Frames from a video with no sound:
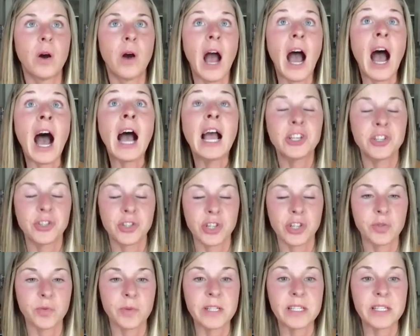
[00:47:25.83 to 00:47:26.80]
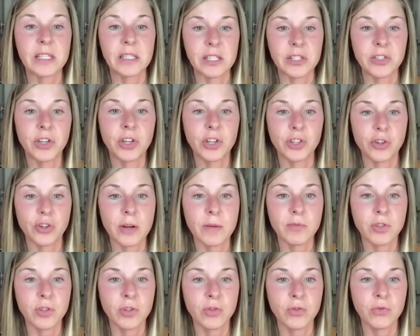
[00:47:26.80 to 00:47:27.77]
I just recently took a
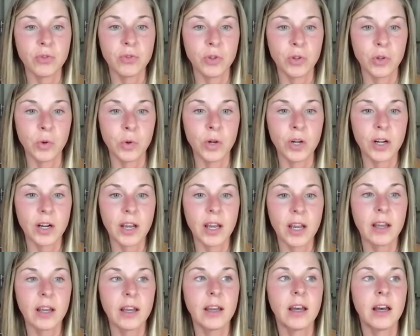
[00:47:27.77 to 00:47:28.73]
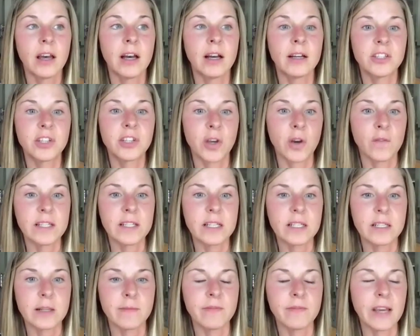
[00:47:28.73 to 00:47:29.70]
trip to New York to go
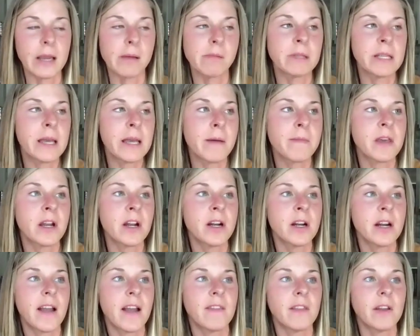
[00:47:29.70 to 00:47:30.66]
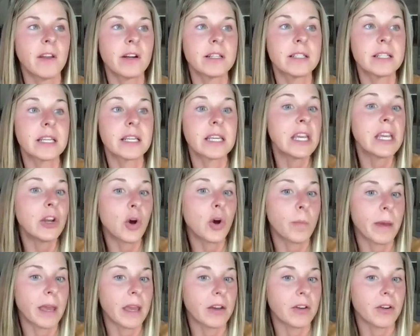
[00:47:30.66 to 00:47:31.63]
visit some family up there, and there is a
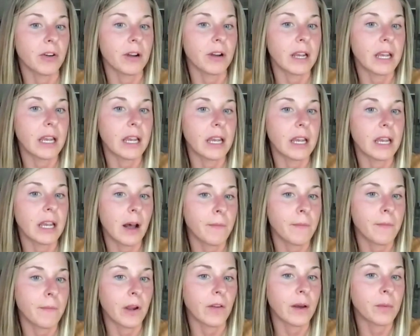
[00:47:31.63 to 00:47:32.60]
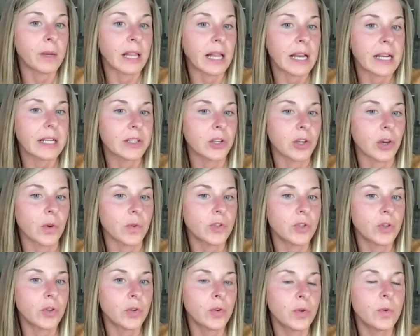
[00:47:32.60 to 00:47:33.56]
keto bakery up there that we like to
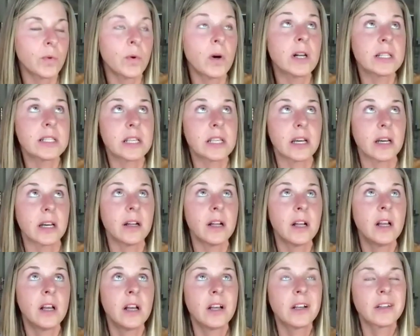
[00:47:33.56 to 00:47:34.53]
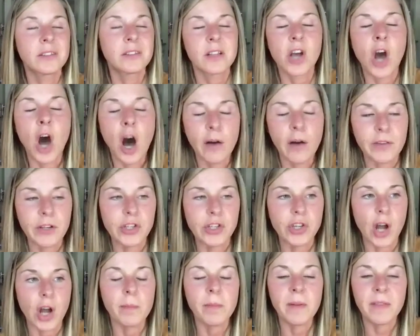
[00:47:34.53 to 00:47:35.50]
go to. Well, it's a coffee
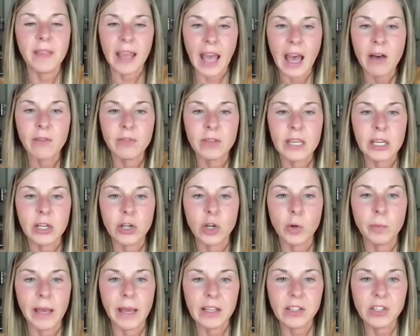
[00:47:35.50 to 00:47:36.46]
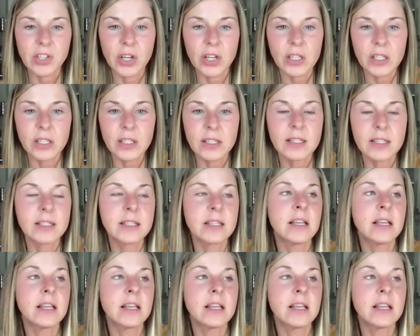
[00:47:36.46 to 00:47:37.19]
shop, but they have keto baked goods.